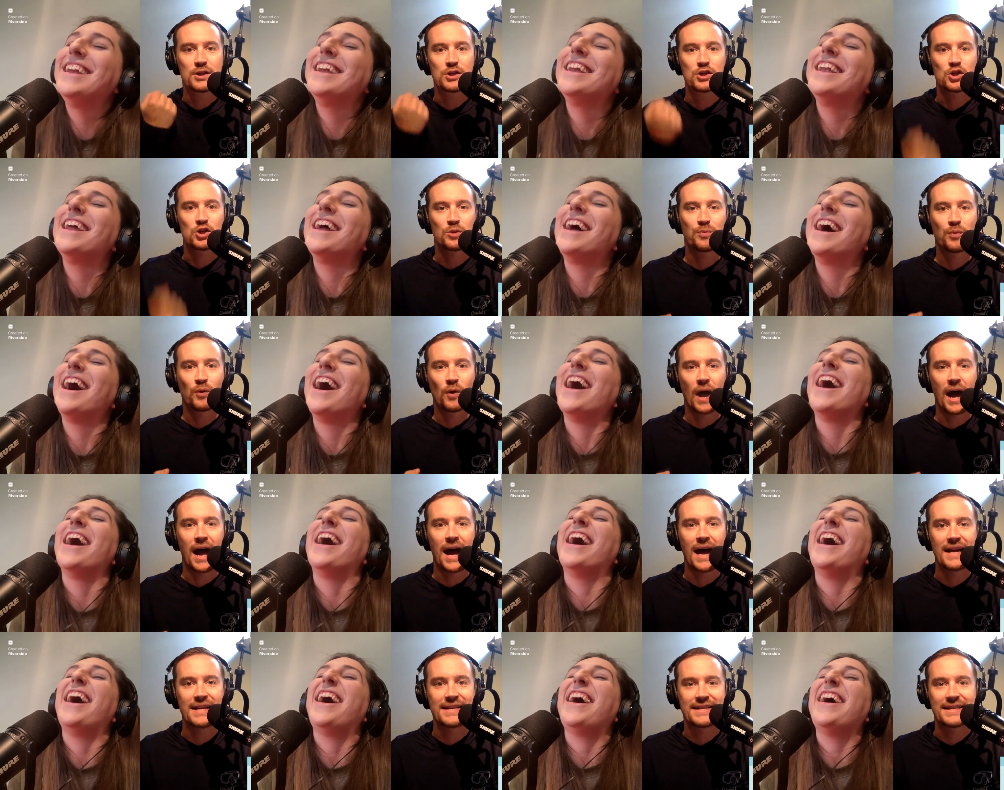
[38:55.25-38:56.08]

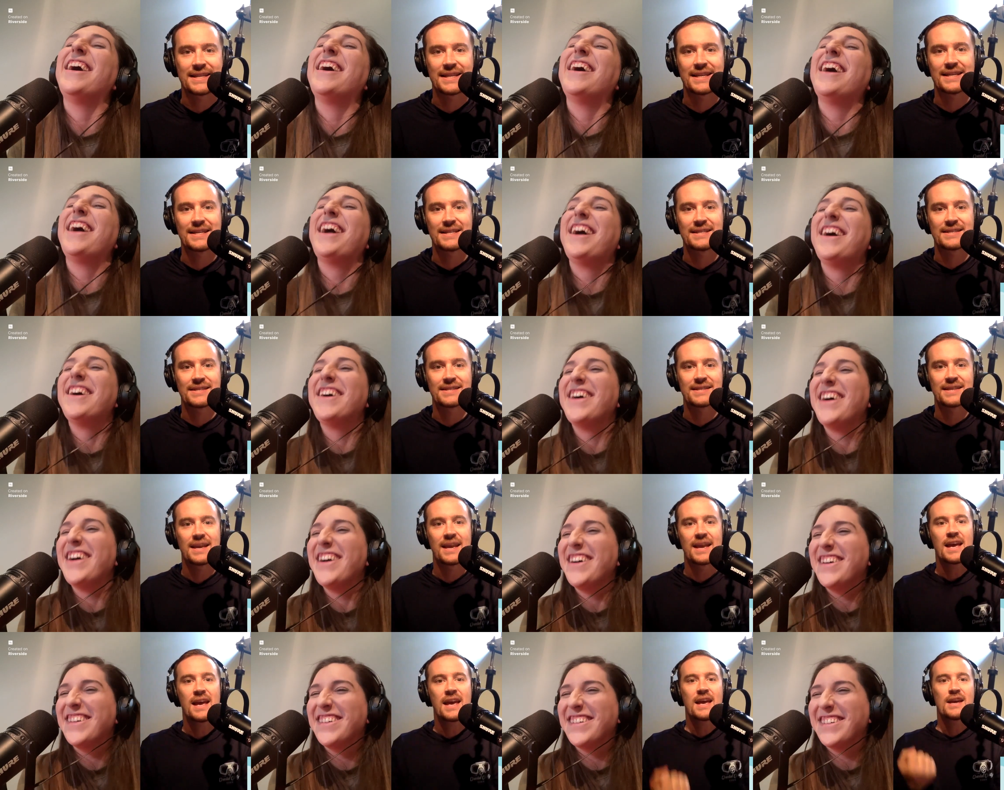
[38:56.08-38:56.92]
Speaker 1: surprises.
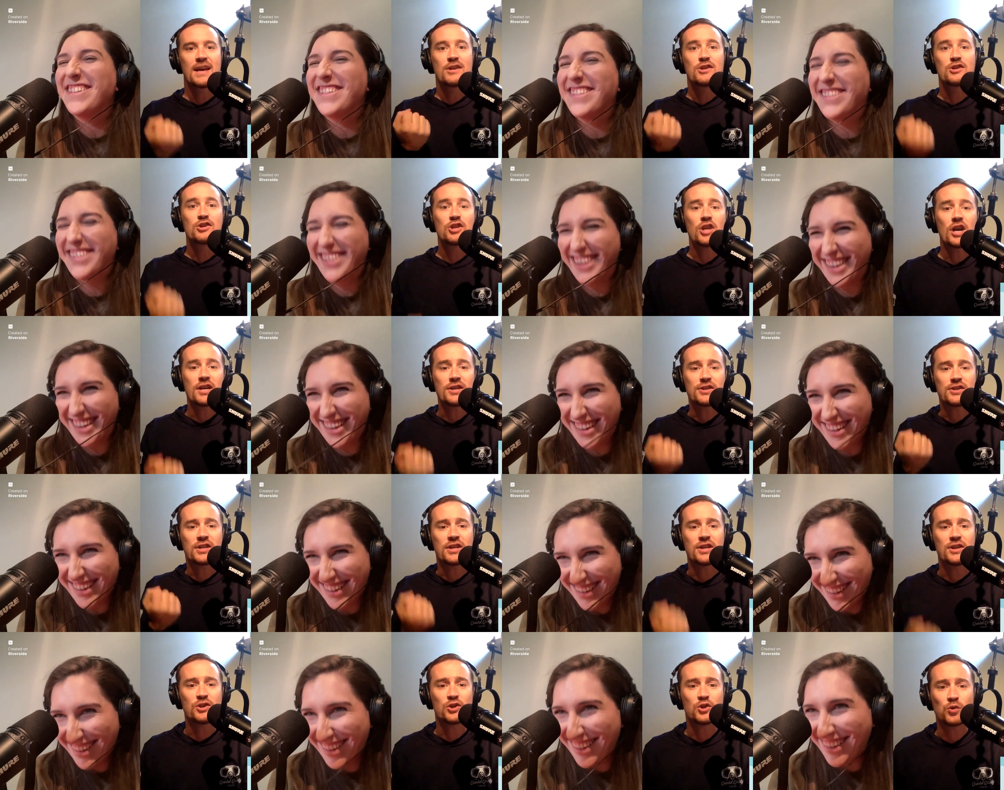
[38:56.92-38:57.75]
Just
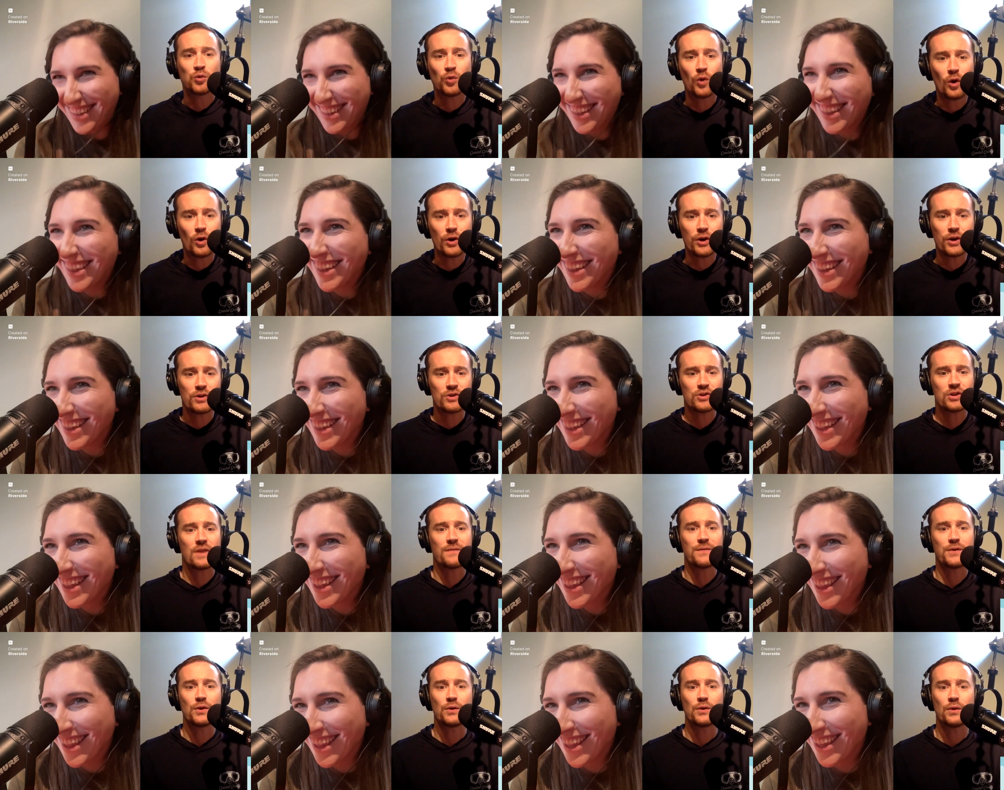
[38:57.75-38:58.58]
control
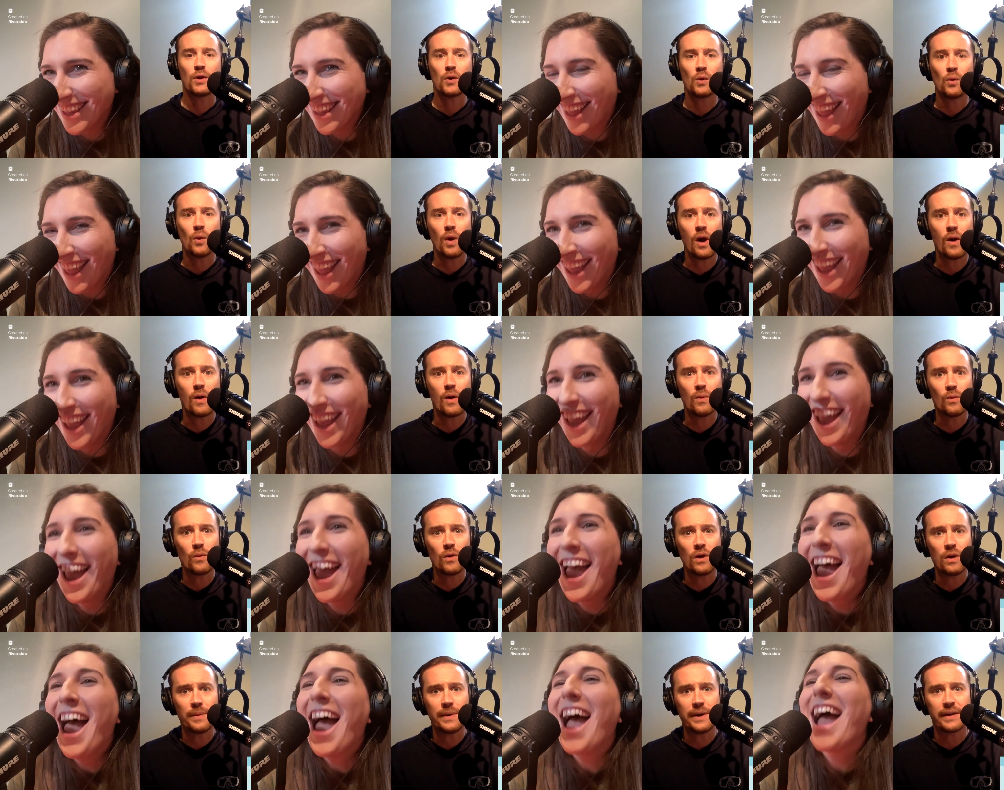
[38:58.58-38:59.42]
yourself. You're a grown woman.
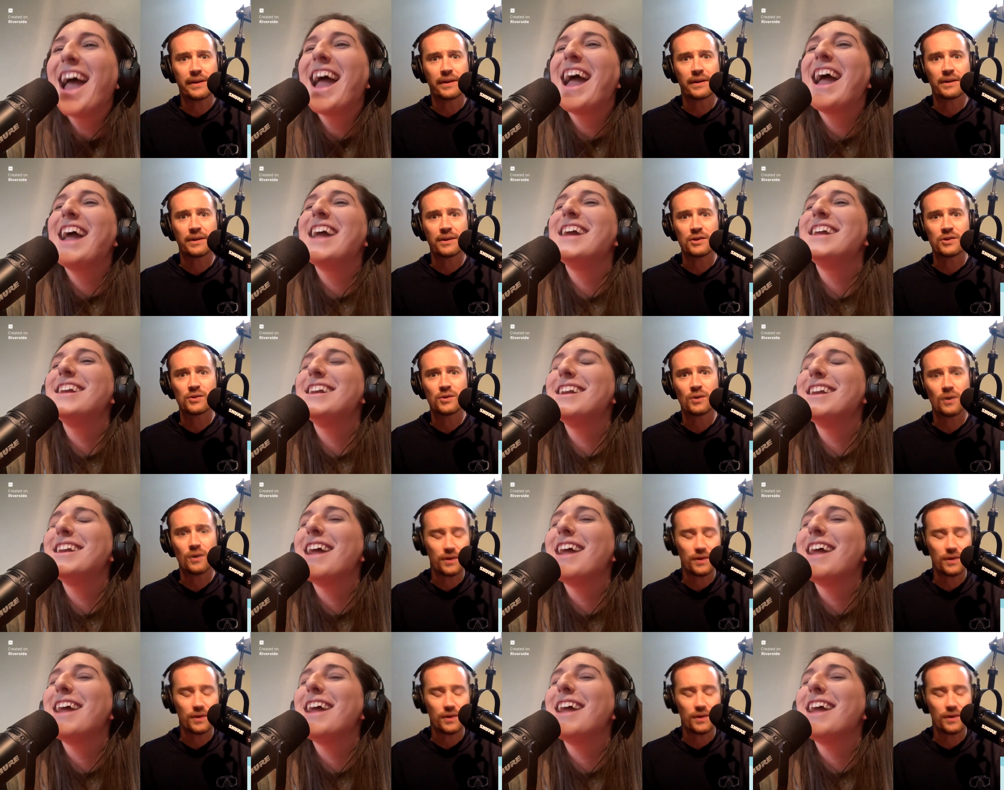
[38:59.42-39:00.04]
I control